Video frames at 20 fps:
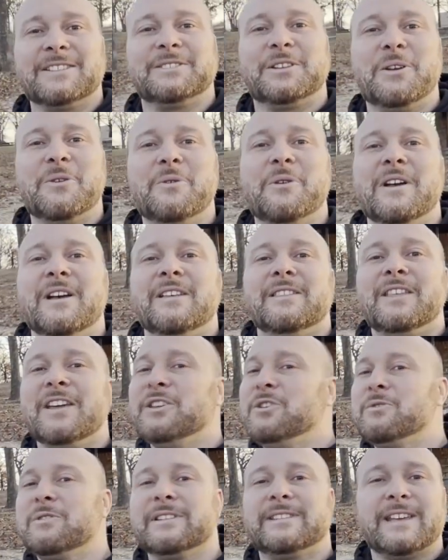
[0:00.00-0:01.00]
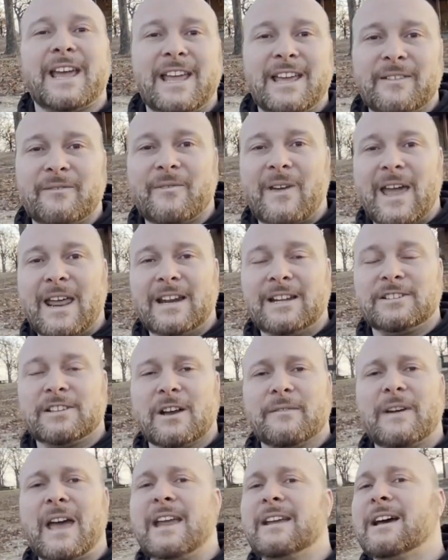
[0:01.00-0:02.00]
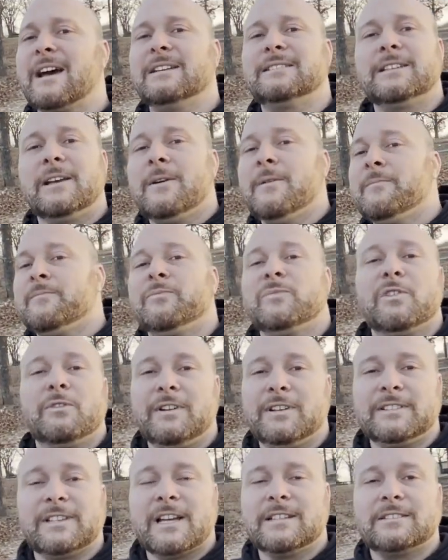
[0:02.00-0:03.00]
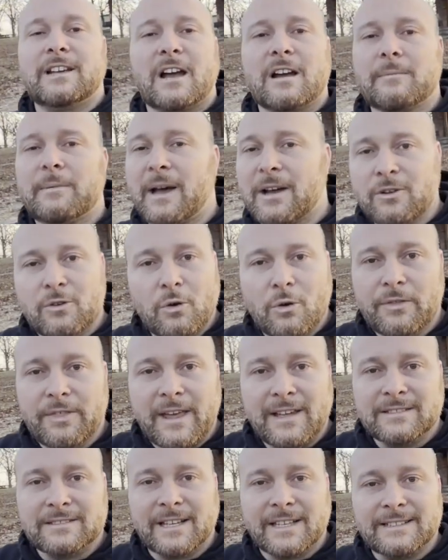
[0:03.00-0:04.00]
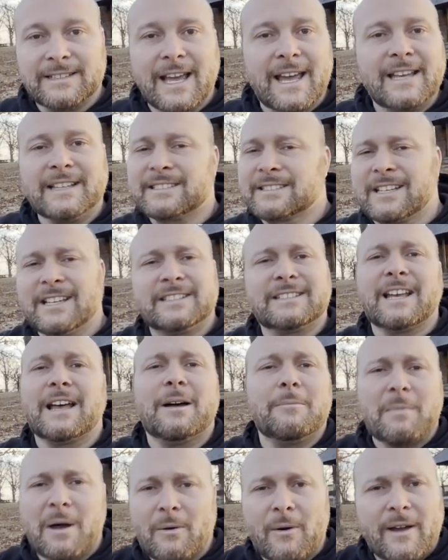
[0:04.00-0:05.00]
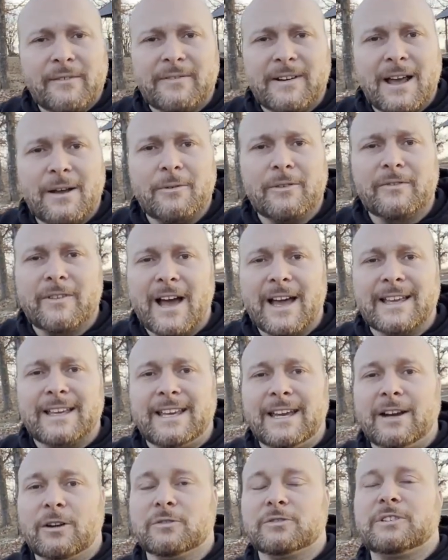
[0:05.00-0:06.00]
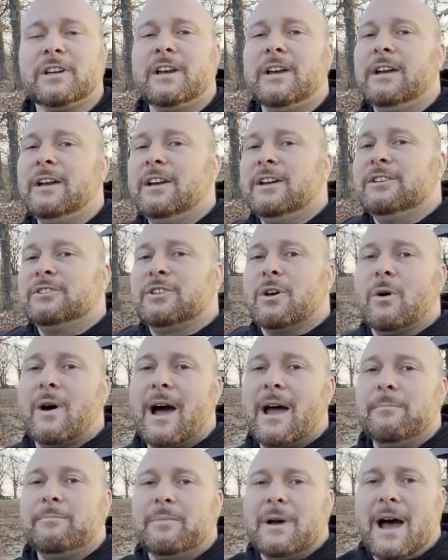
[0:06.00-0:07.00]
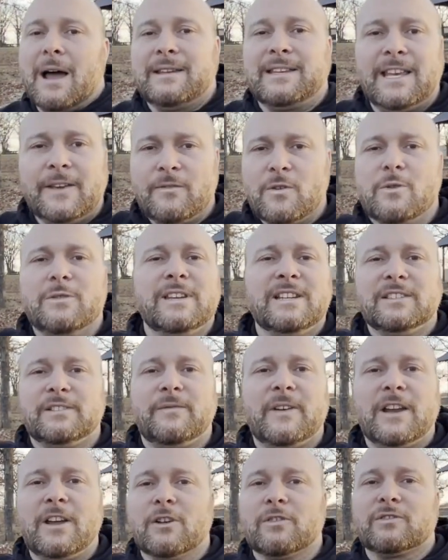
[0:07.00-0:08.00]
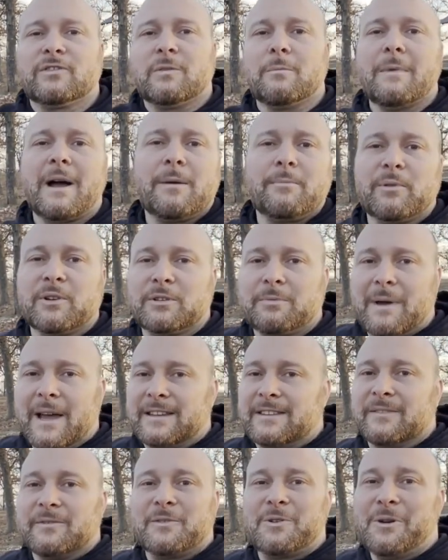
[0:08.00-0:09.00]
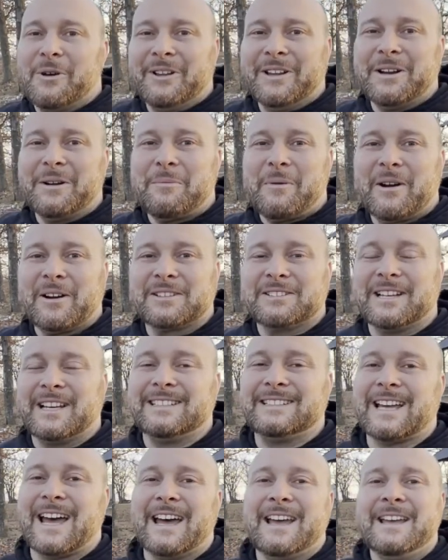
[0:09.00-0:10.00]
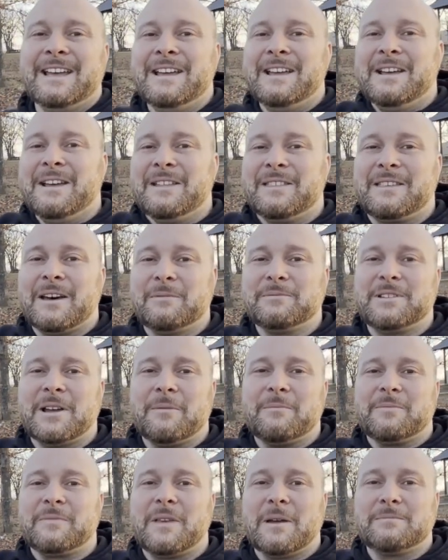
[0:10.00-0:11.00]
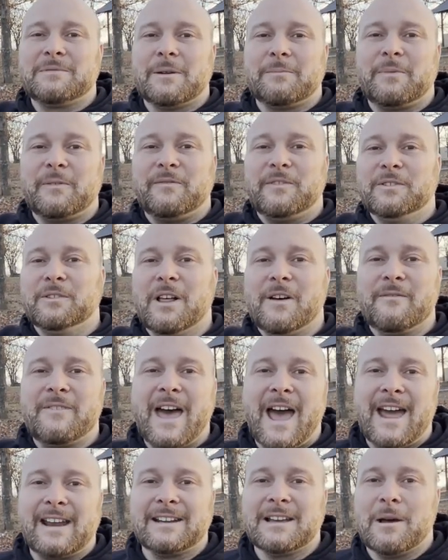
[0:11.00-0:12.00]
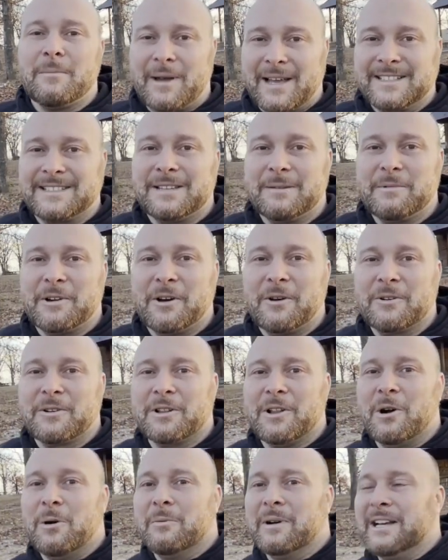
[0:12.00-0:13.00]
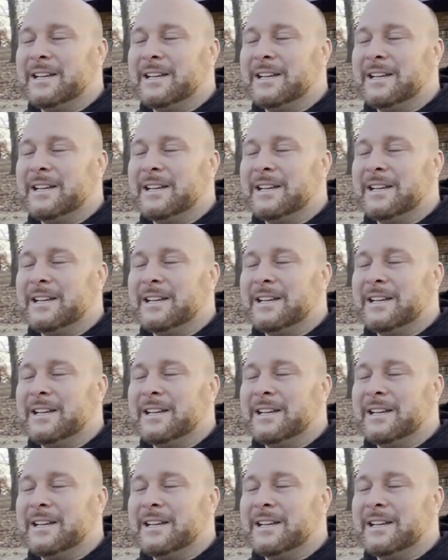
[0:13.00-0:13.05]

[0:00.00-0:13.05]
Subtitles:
too, that you can take advantage of. And guys, the reason I talk about cool things like that is because my wife and I, we've got kiddos. So I give you these videos from my perspective. Cool little parks like that. Thumbs up if you love that about Seminole, Oklahoma.